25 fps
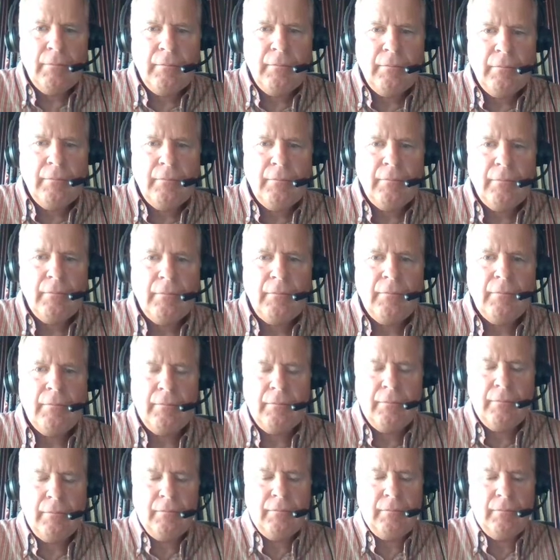
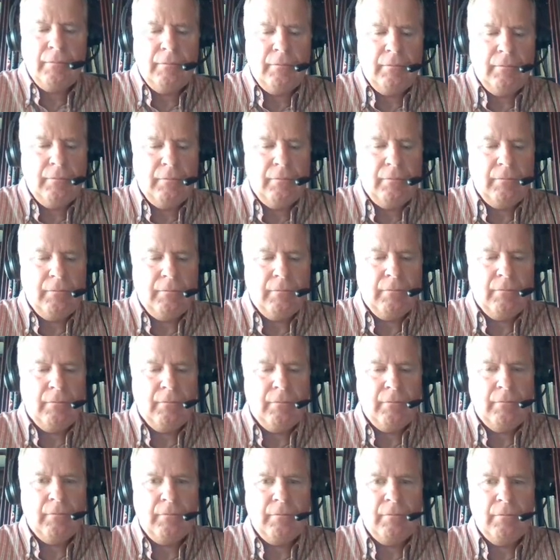
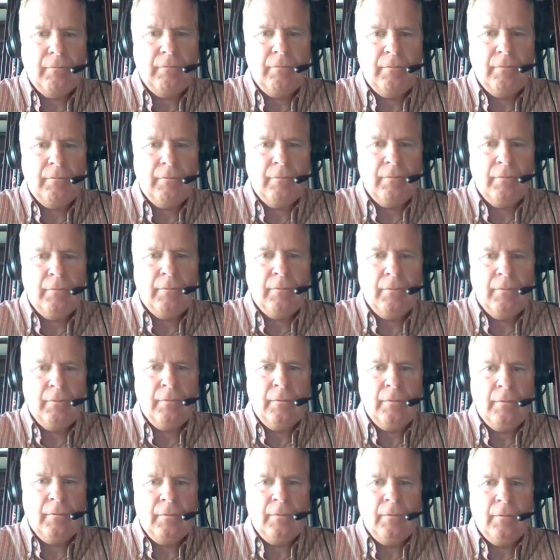
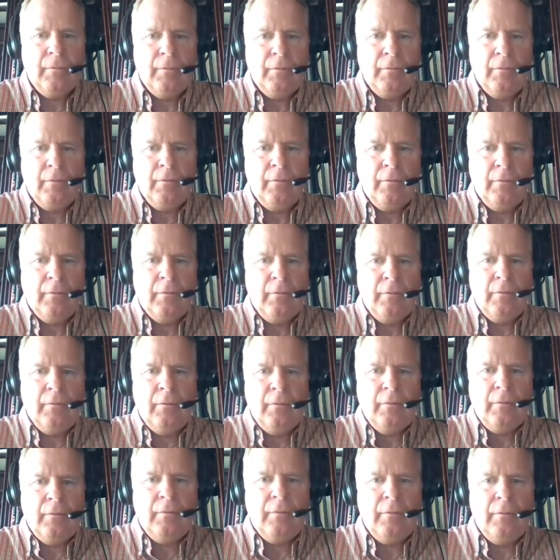
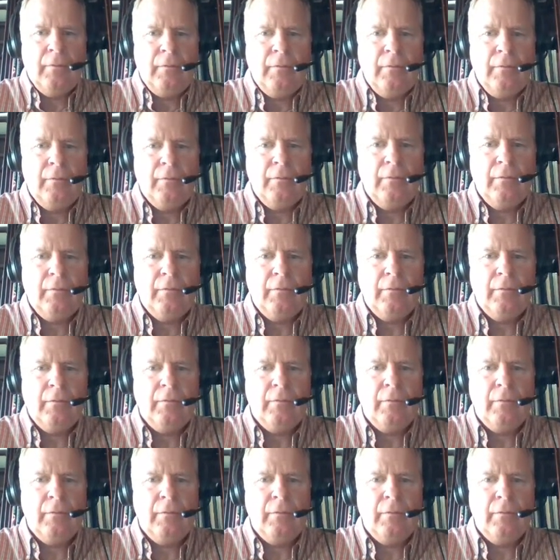(silence)